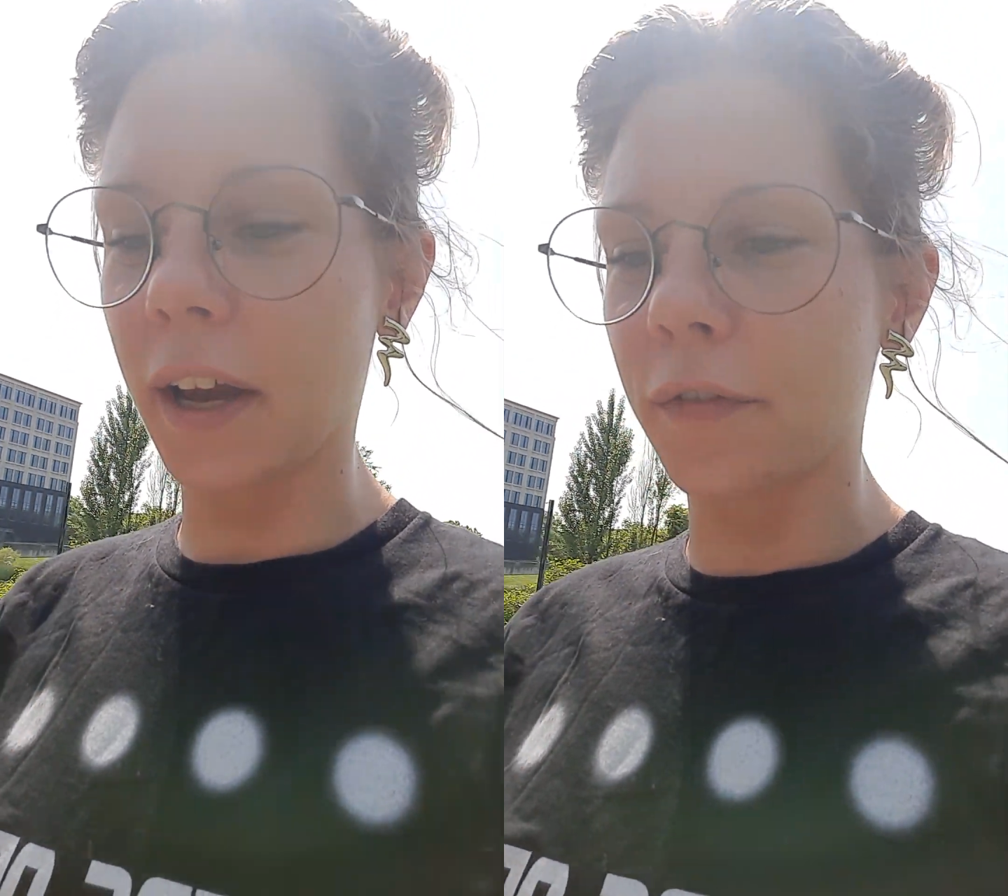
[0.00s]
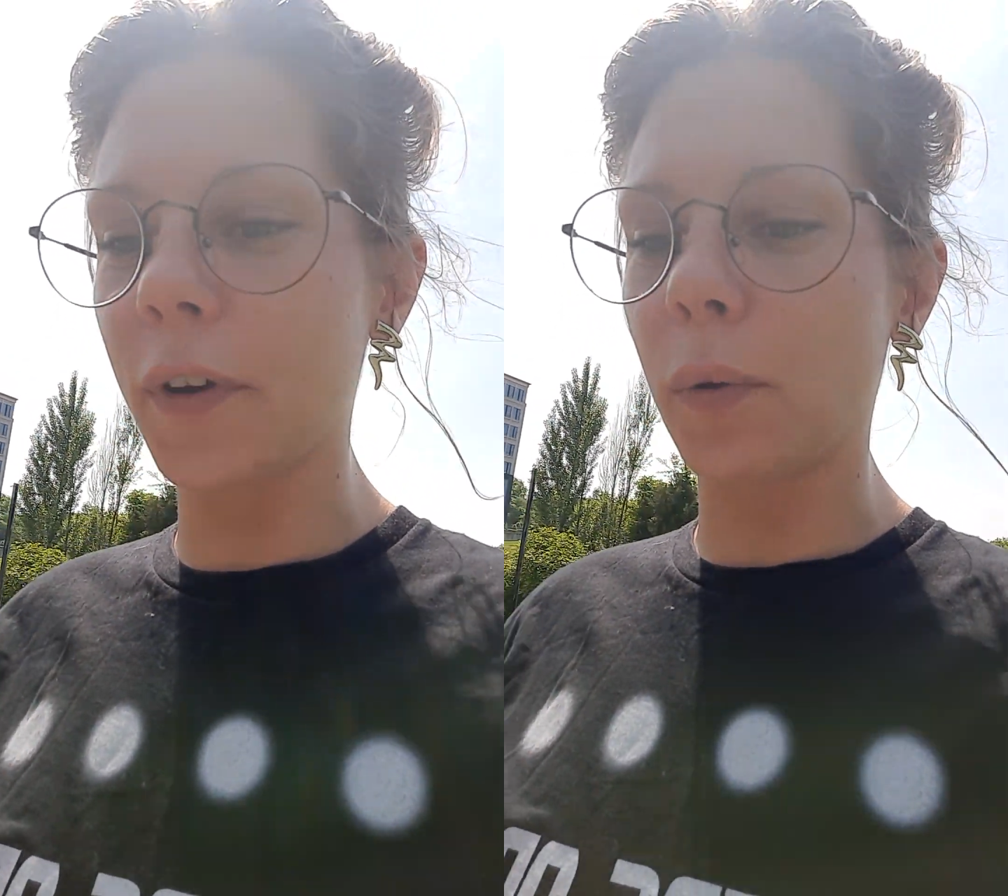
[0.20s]

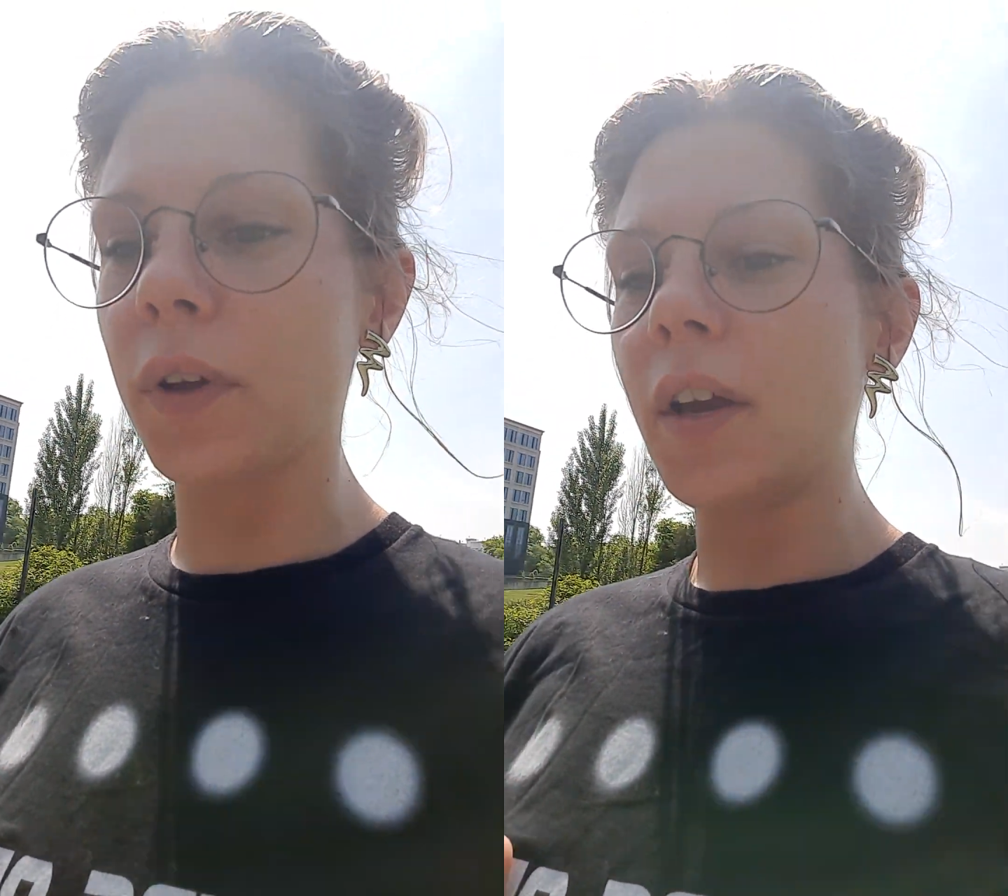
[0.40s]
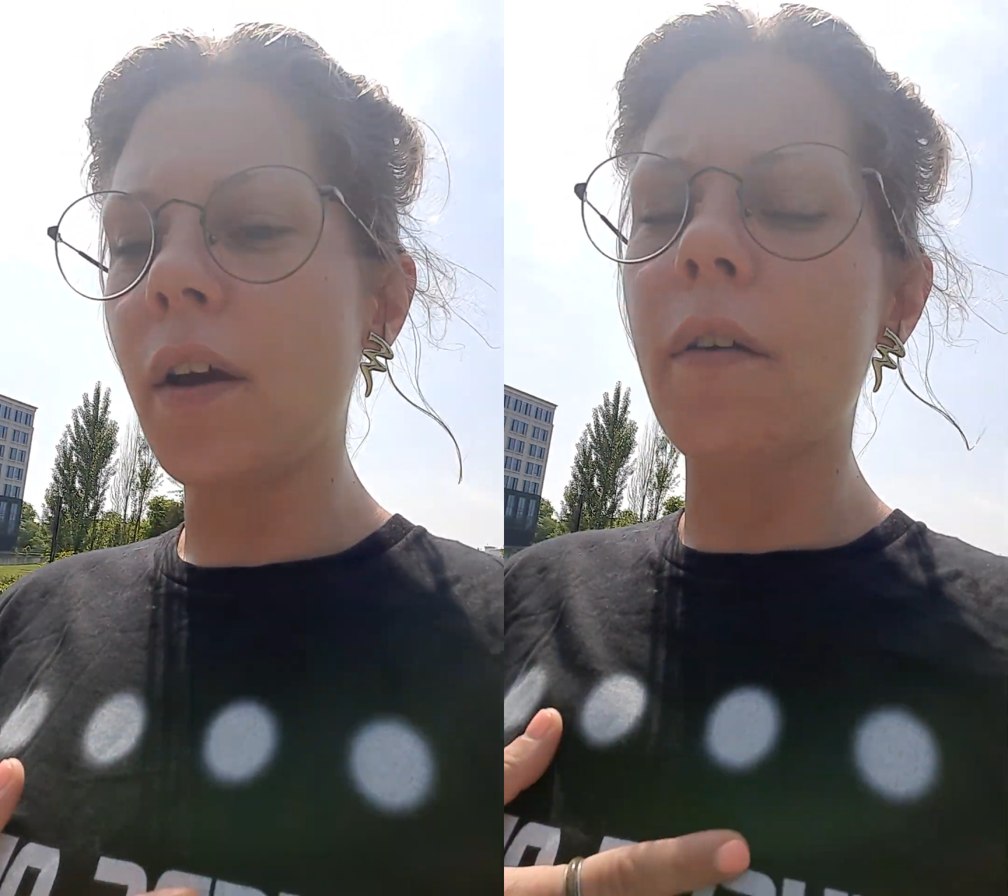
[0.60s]
I felt
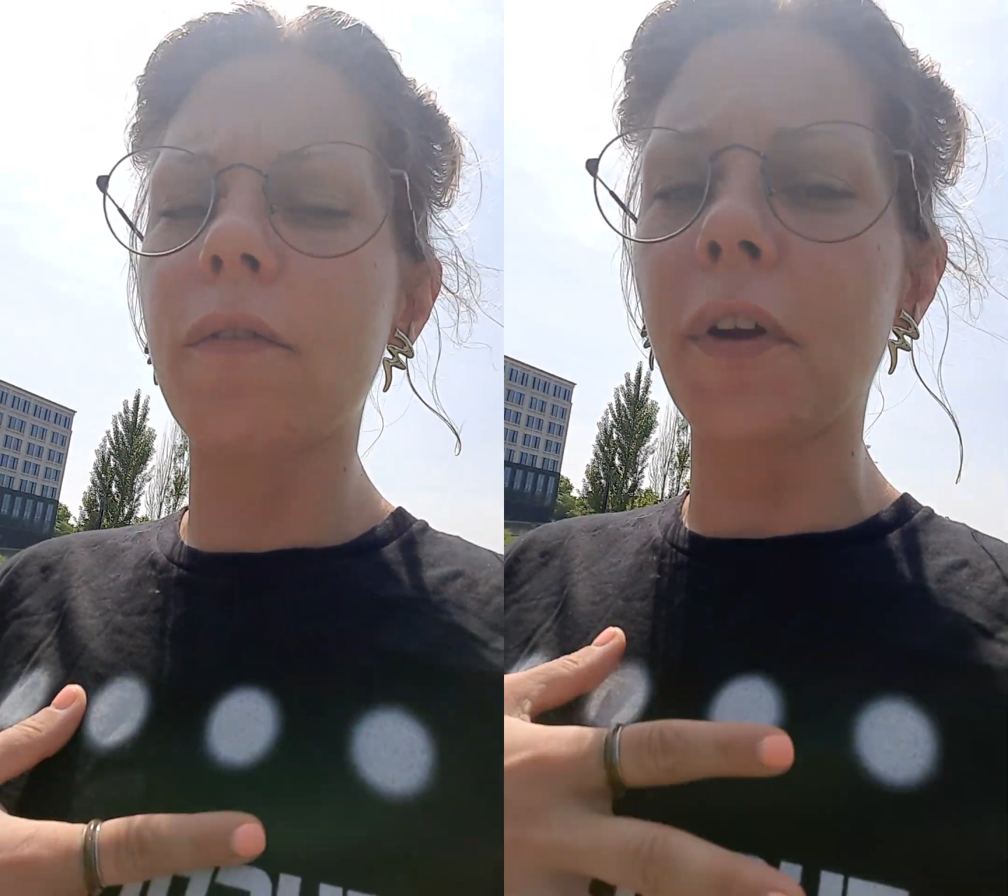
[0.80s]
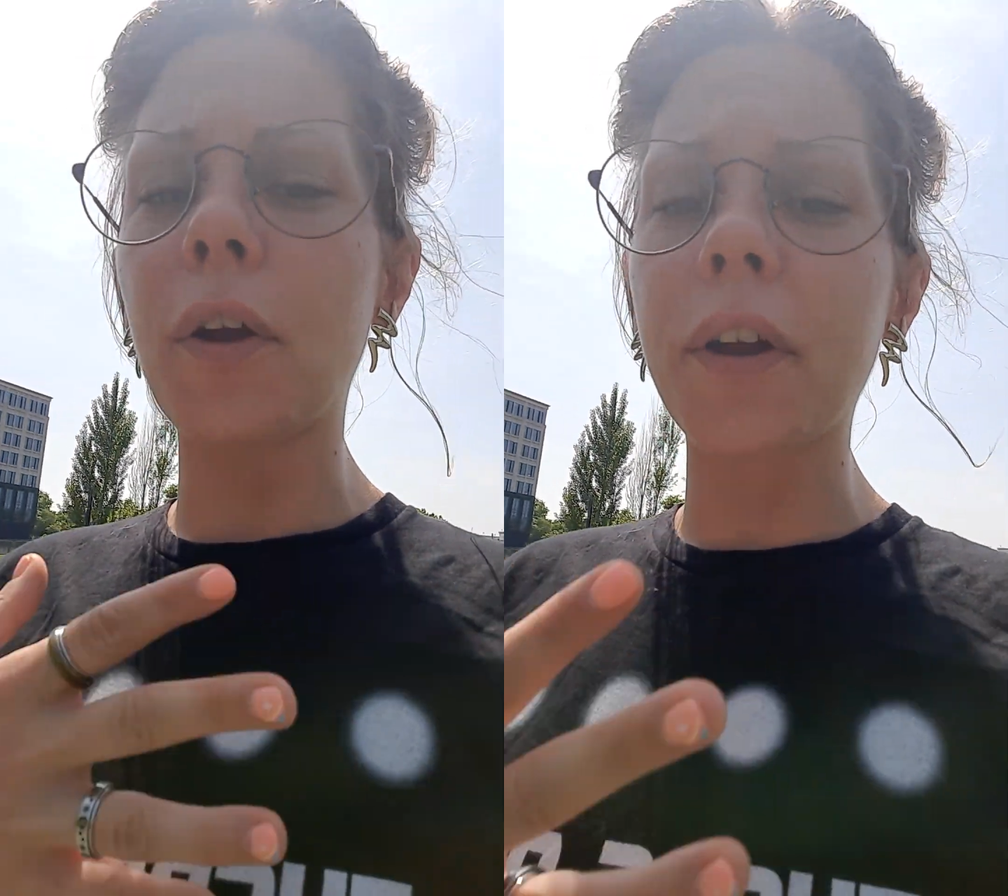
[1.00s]

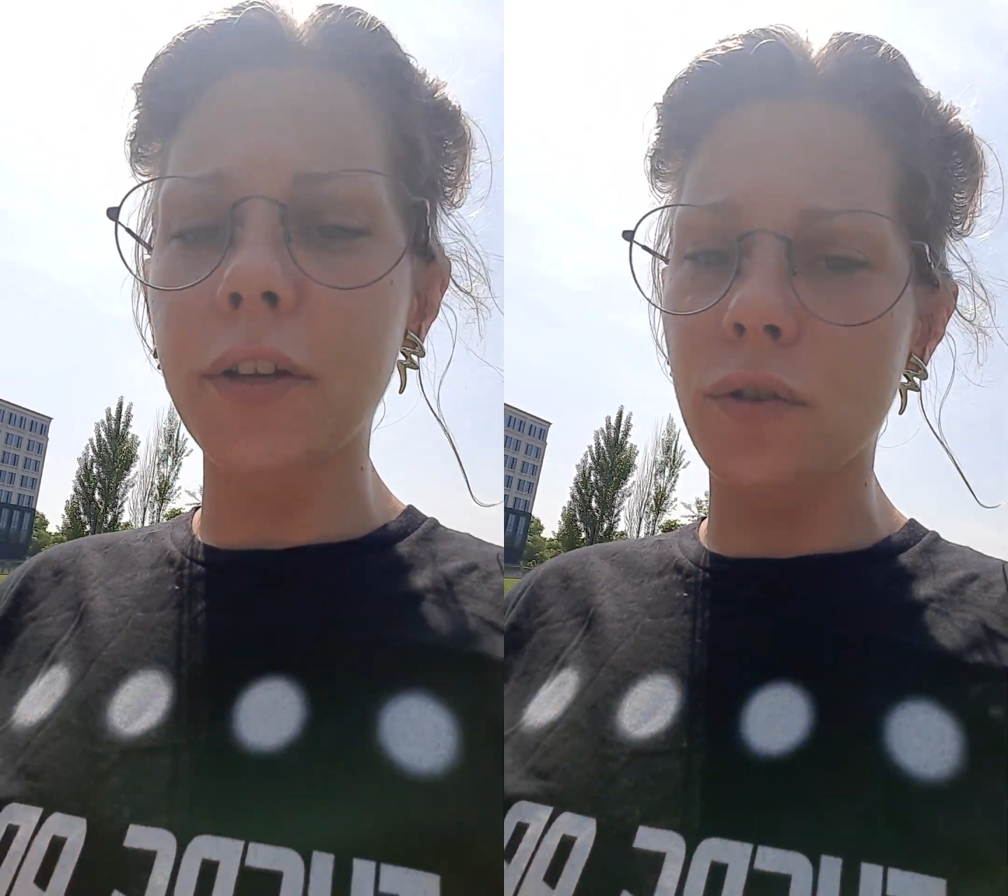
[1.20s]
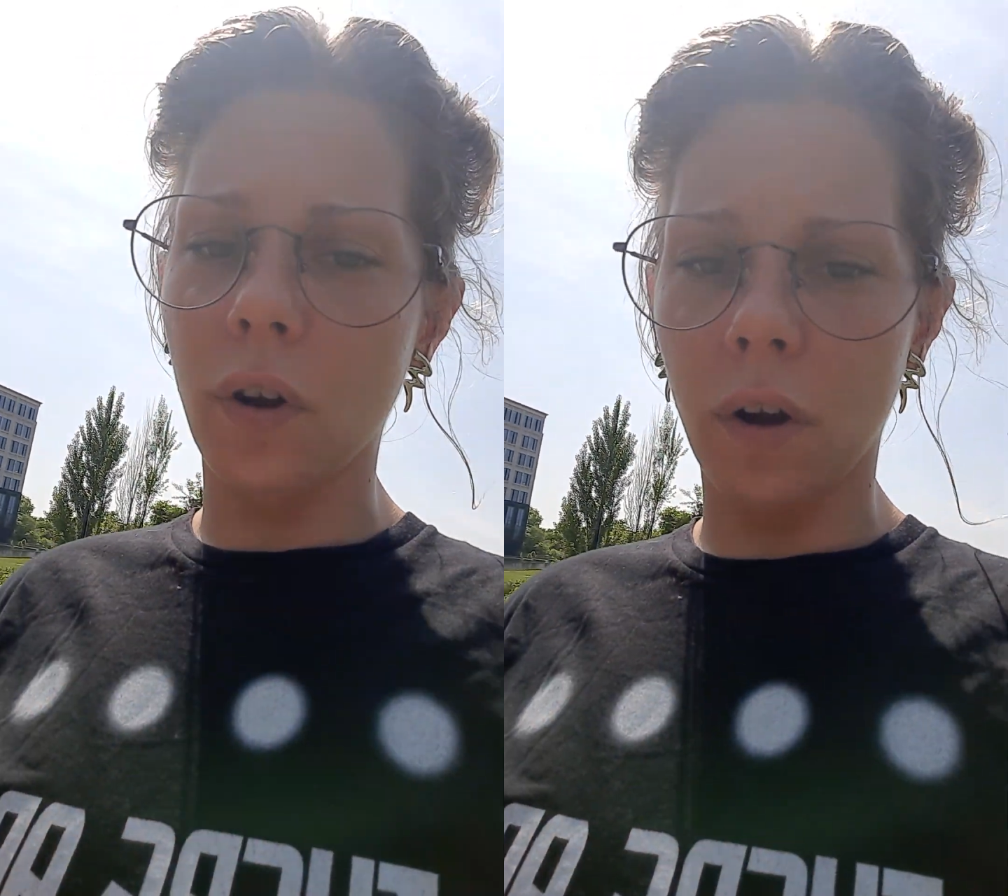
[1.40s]
very
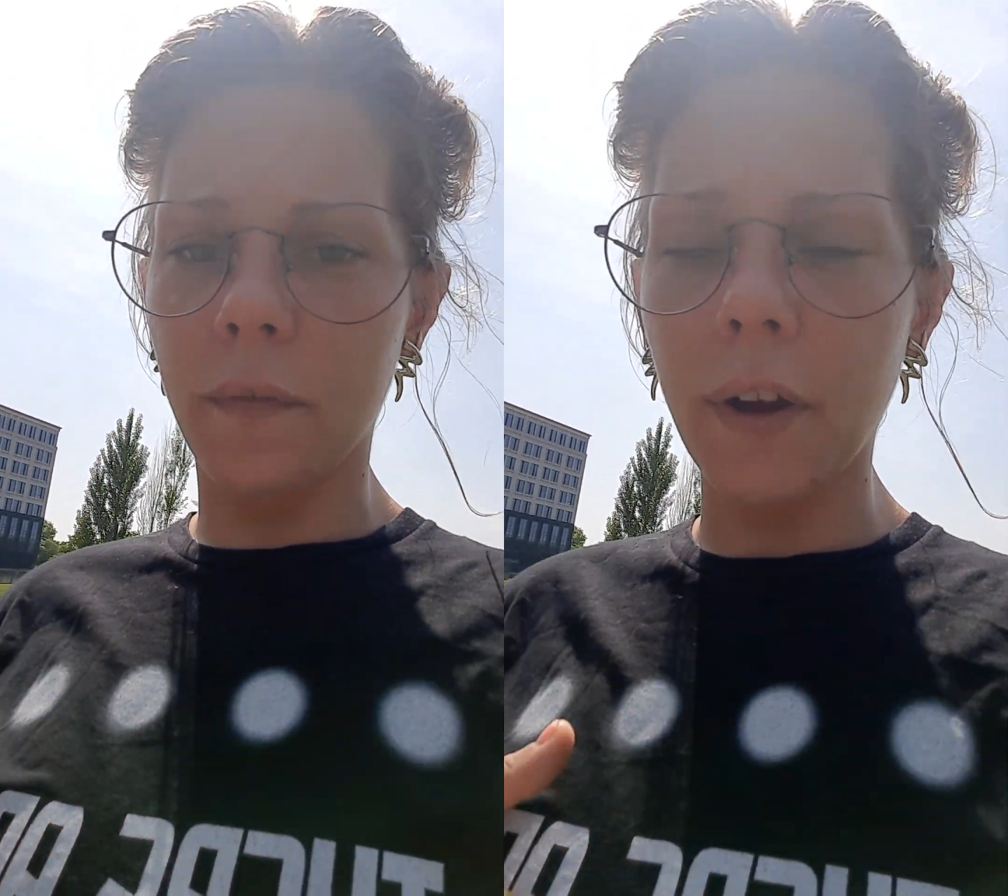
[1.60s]
strong,